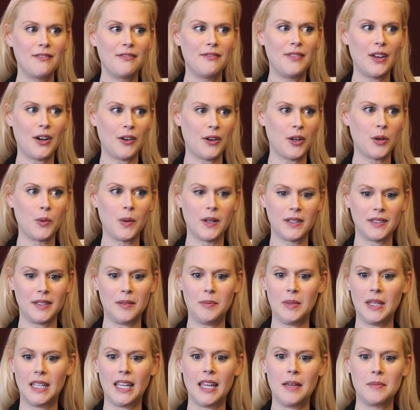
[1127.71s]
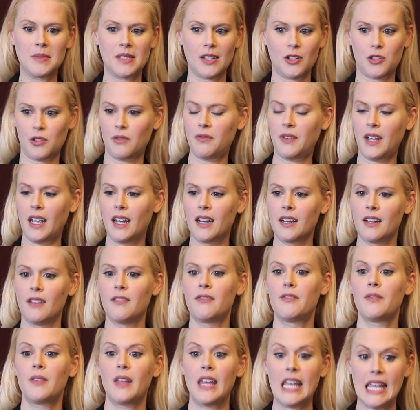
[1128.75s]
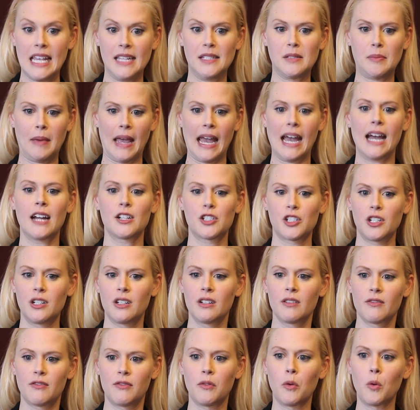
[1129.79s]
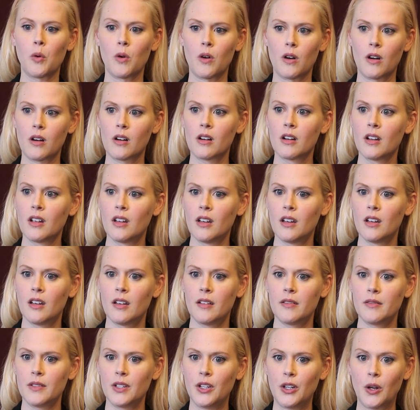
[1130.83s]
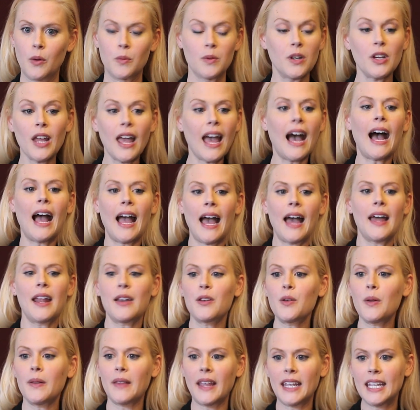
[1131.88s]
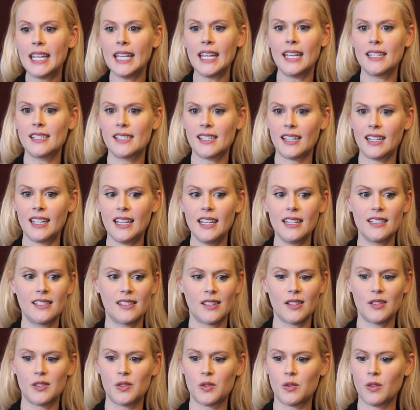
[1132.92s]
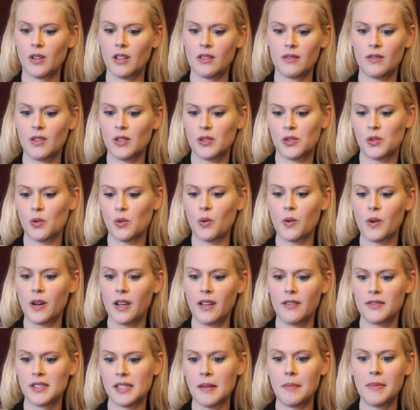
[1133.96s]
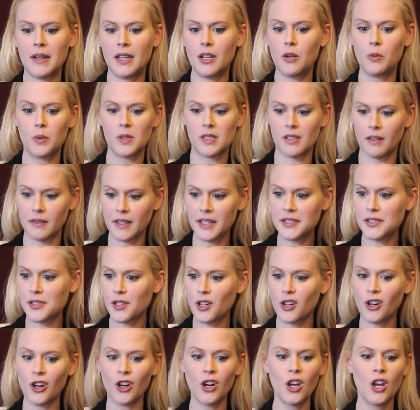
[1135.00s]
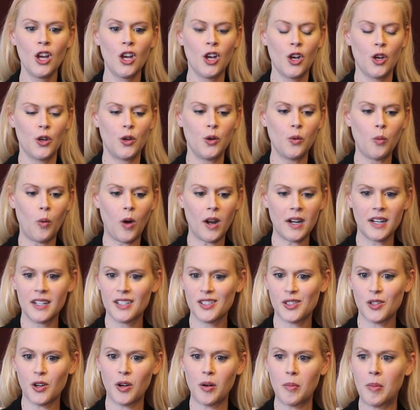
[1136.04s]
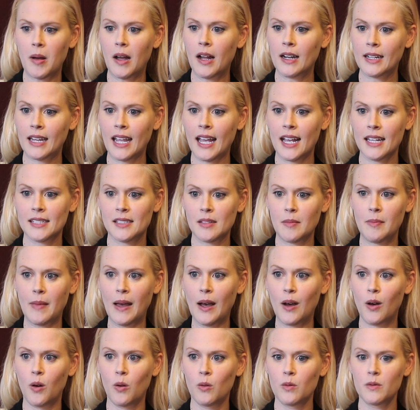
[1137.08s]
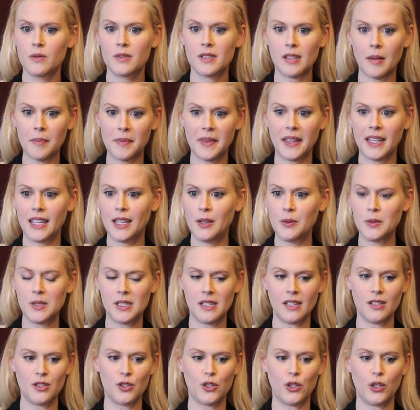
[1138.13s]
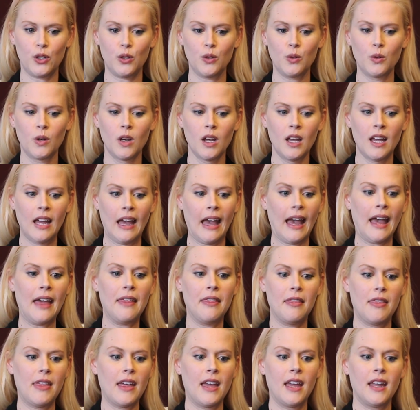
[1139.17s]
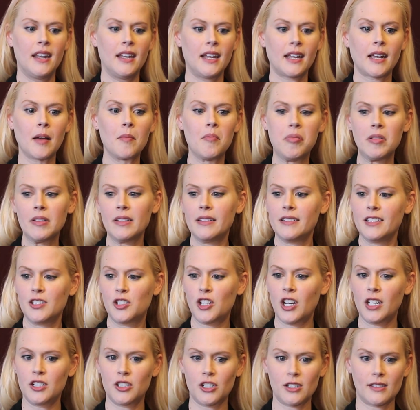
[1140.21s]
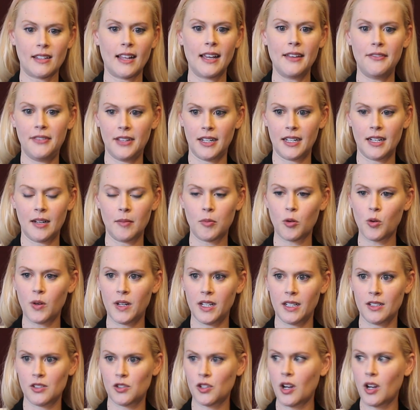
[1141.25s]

very quickly became such a fan of his passion for, you know, he is the story of somebody who was a listener who wanted to start a podcast about something he was into. And then it completely changed his life. He ended up quitting his